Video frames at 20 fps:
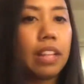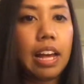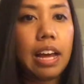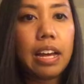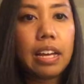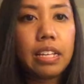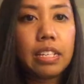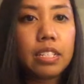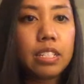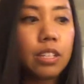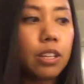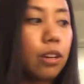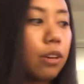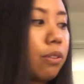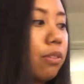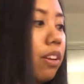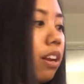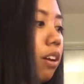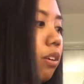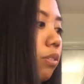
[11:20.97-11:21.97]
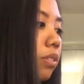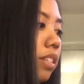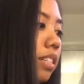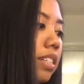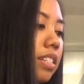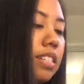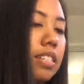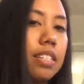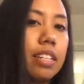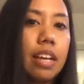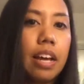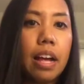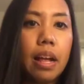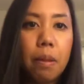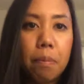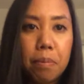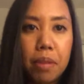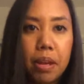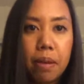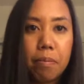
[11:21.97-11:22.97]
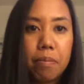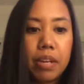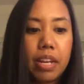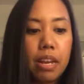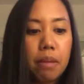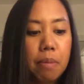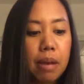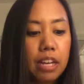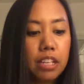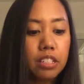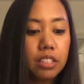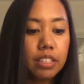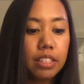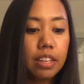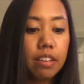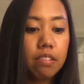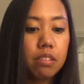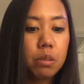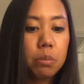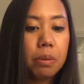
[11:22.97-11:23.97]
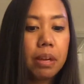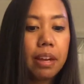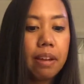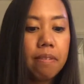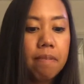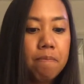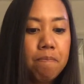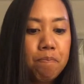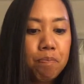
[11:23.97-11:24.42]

that. So not only does it help them name adjectives, but